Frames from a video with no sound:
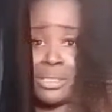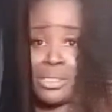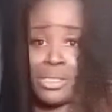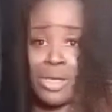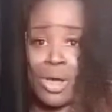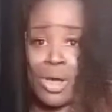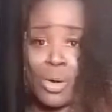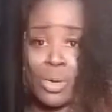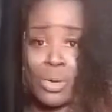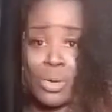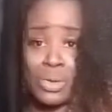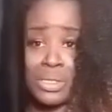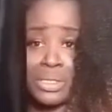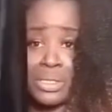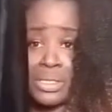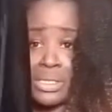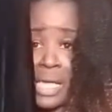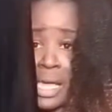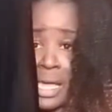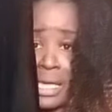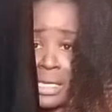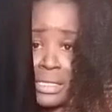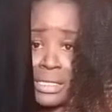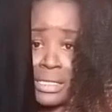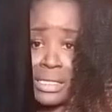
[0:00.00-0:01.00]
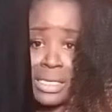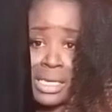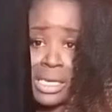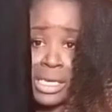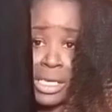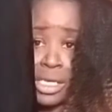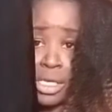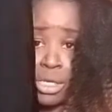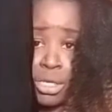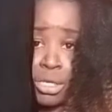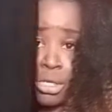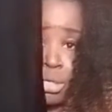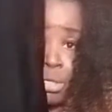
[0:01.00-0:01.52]
be so sexy
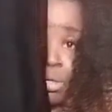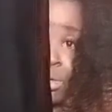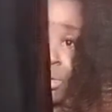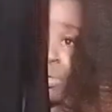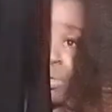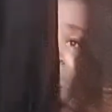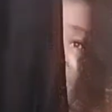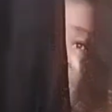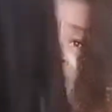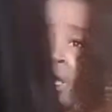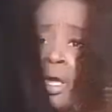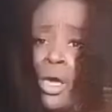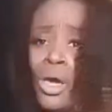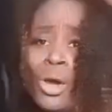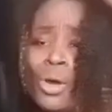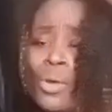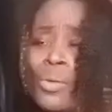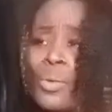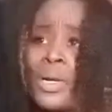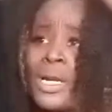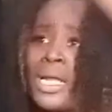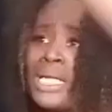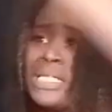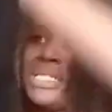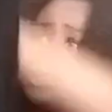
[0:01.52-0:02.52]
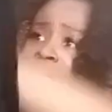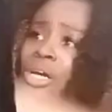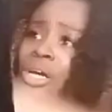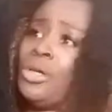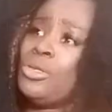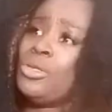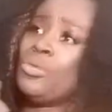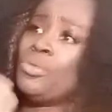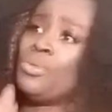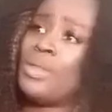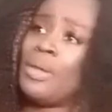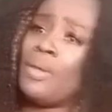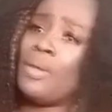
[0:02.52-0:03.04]
and cute. When I tell
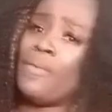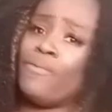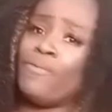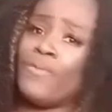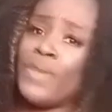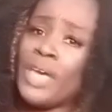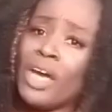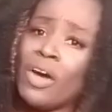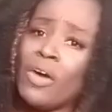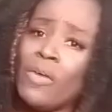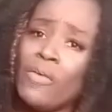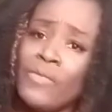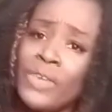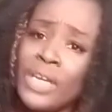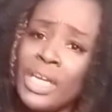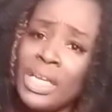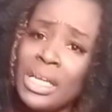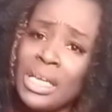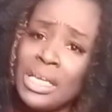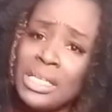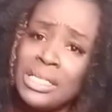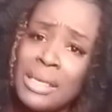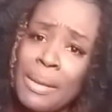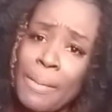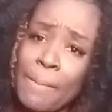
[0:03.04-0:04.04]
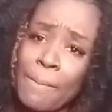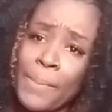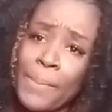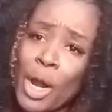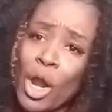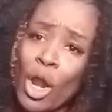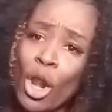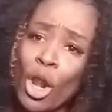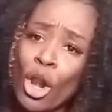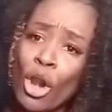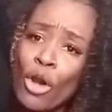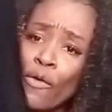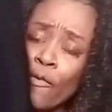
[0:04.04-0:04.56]
you, the velvet is in
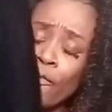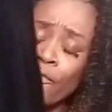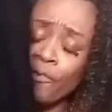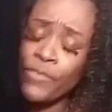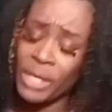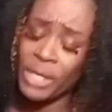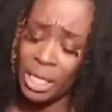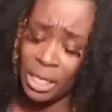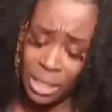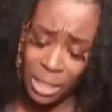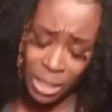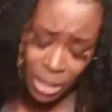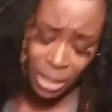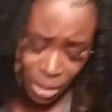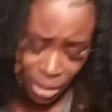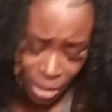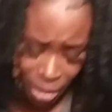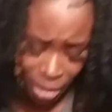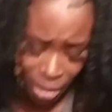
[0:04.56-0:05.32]
perfect